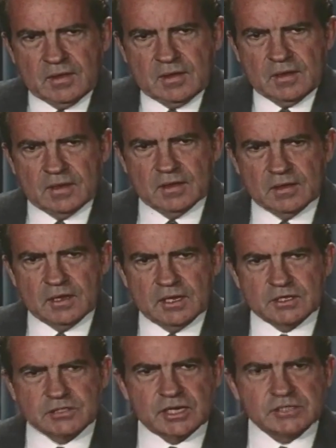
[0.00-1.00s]
uh, it
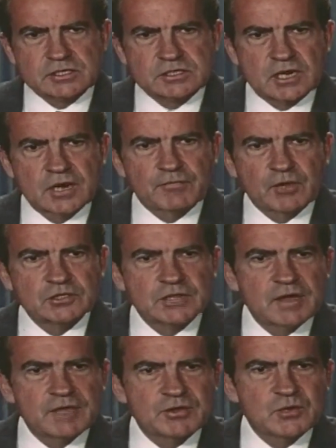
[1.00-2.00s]
is necessary first to
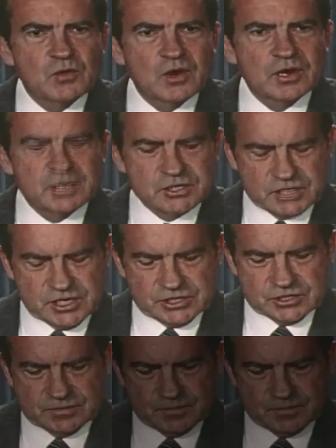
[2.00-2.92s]
have a new organization.